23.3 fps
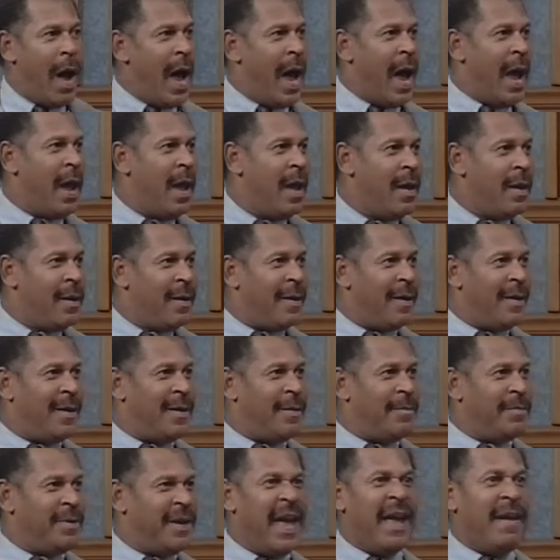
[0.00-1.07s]
I
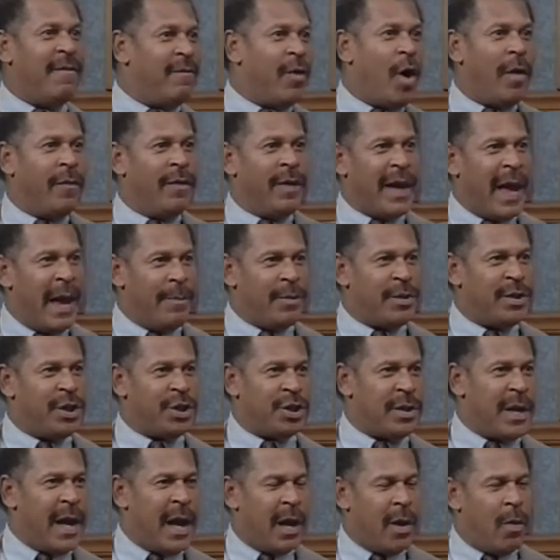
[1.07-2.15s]
um, get involved in the
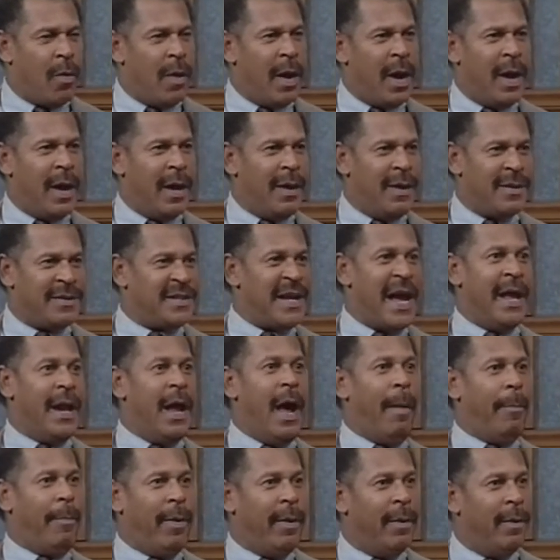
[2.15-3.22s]
competition? How do I sign
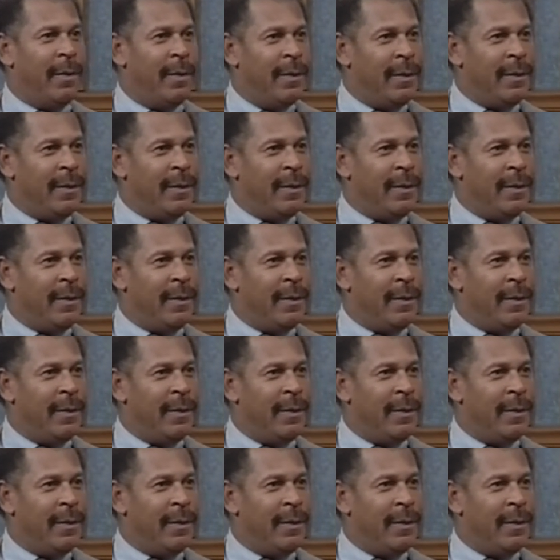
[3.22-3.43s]
up?